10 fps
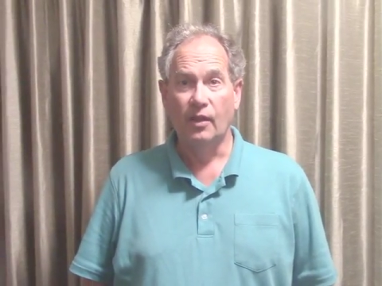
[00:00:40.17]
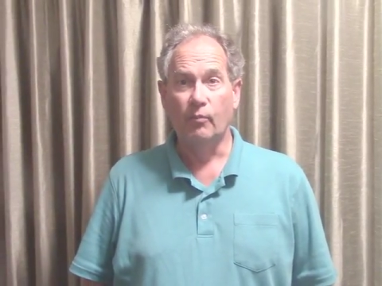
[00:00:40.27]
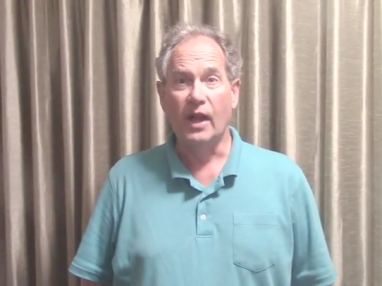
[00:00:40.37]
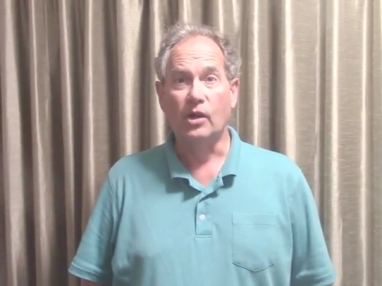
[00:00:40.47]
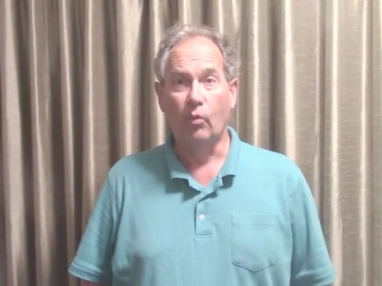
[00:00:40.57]

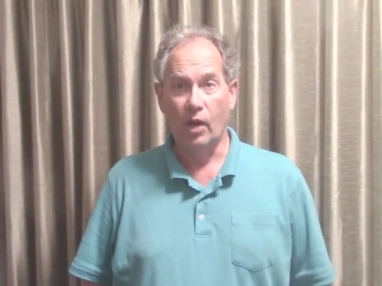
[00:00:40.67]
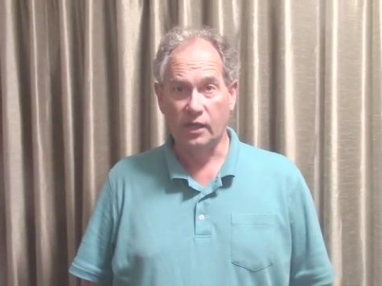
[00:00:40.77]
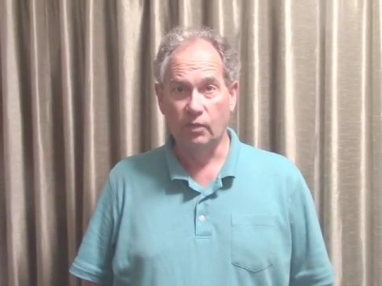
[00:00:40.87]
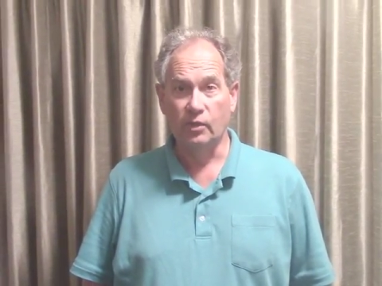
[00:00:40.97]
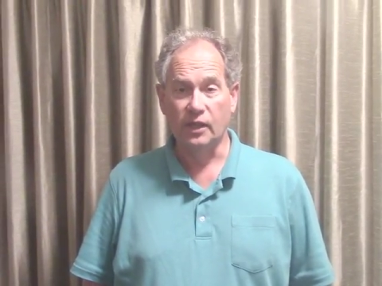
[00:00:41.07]
Michael
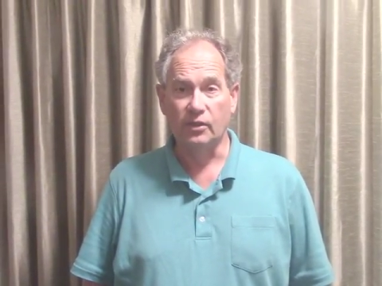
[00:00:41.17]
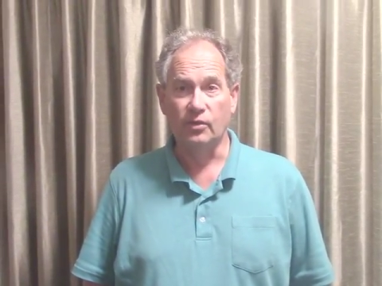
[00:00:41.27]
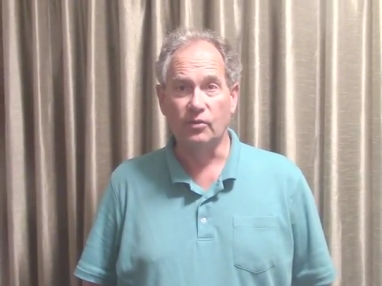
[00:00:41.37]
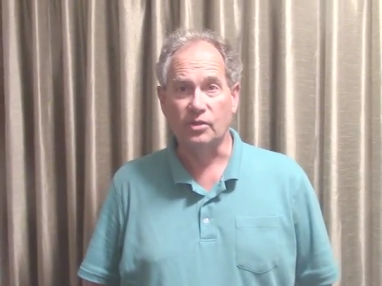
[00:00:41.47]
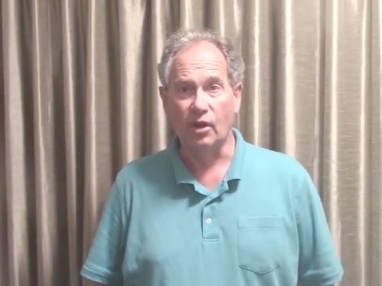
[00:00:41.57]
Wacha will get the
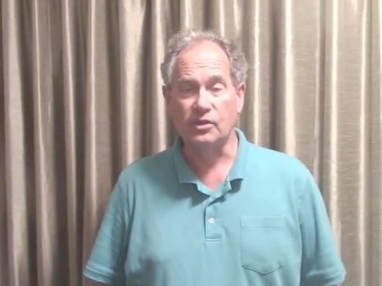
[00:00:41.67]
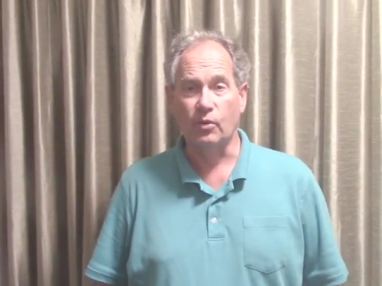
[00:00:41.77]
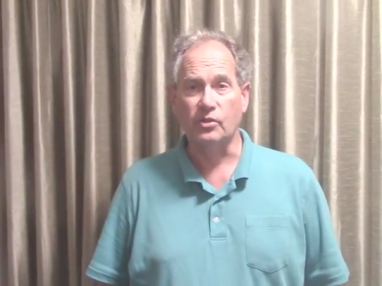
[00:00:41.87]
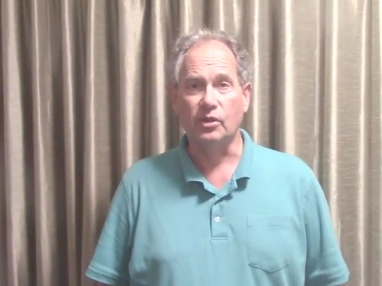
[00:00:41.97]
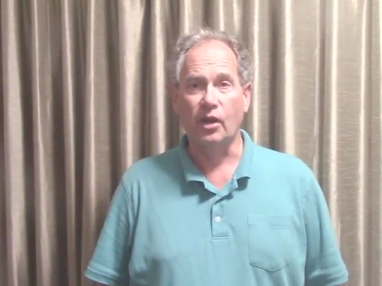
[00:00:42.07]
2 starts.
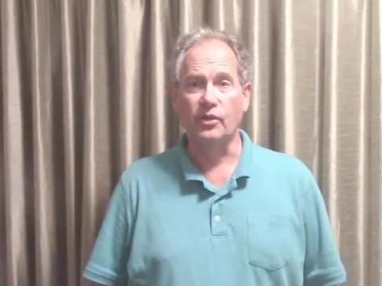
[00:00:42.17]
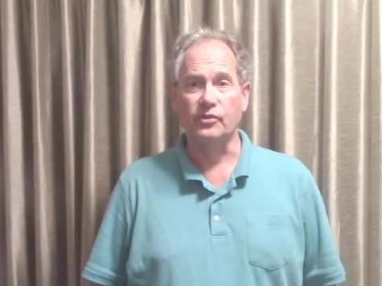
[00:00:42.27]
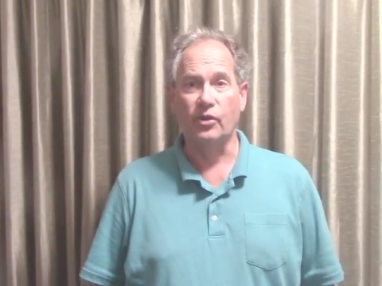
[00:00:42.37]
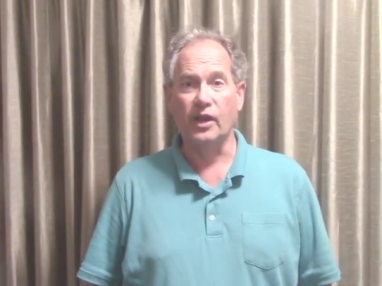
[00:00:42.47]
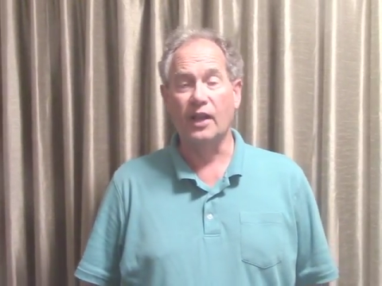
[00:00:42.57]
Of course, the
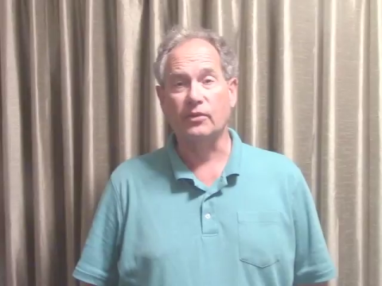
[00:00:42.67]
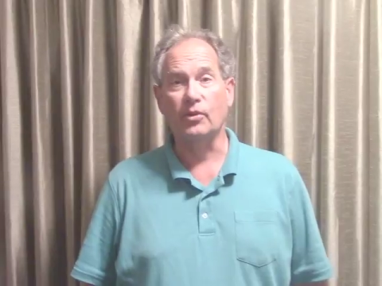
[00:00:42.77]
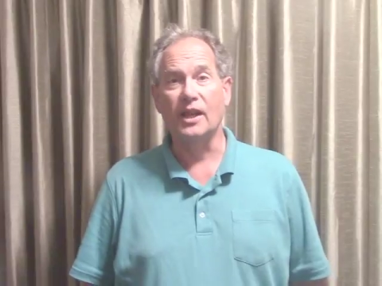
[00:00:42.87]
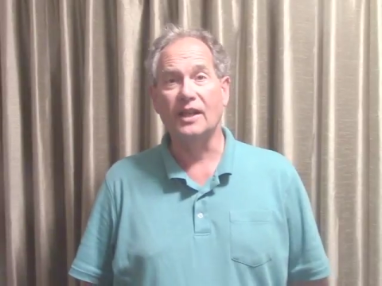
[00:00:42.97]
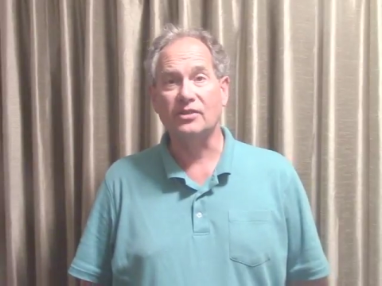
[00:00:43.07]
Cardinals only had
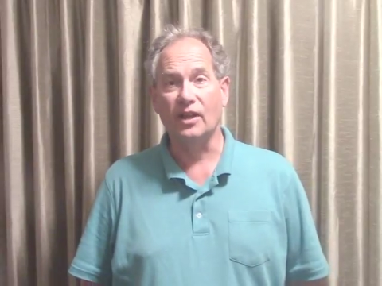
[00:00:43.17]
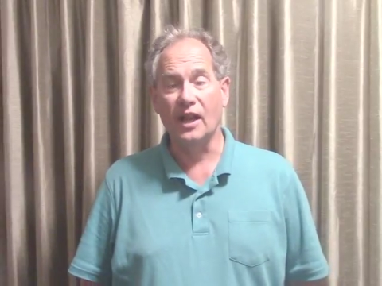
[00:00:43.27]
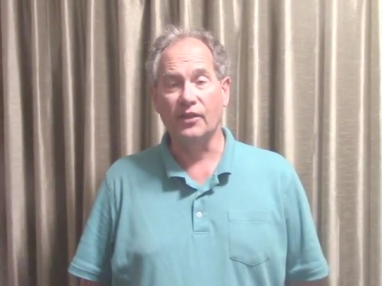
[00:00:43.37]
3 hits today.